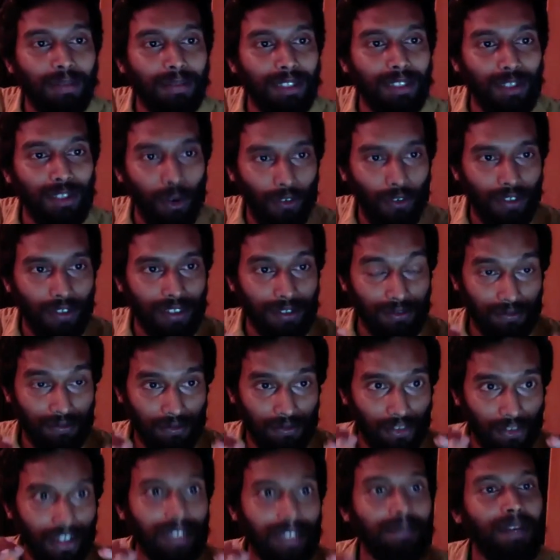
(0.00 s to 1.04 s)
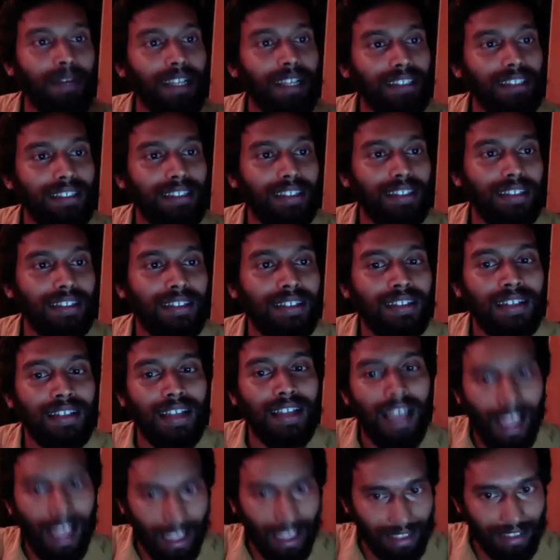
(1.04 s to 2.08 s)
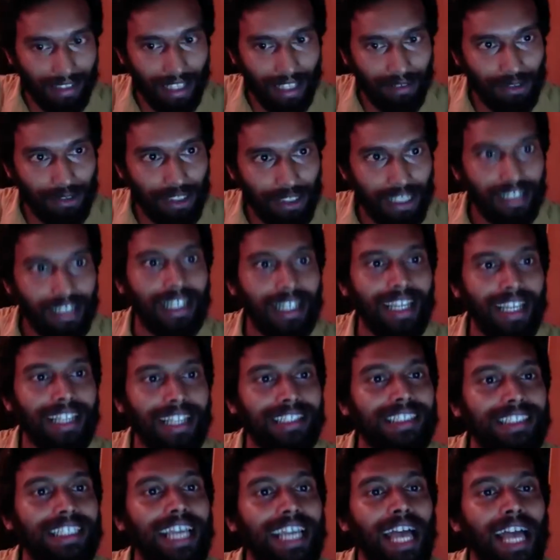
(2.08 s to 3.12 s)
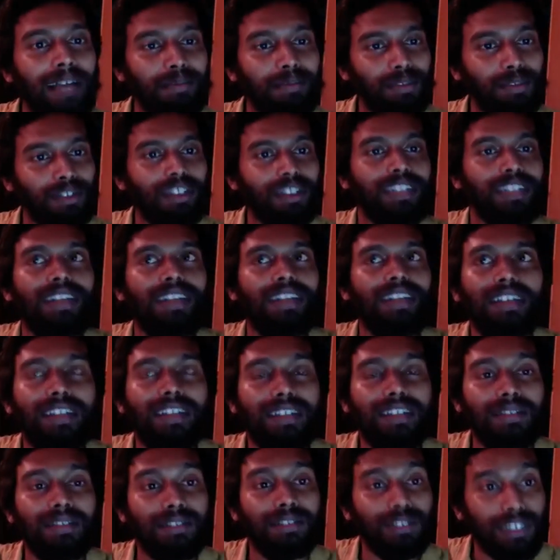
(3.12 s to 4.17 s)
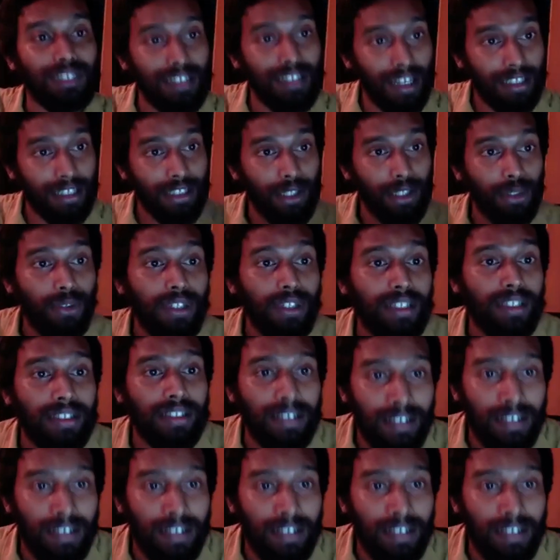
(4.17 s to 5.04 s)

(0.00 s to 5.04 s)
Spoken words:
He was always very present, and that would encapsulate, like it would suck you in.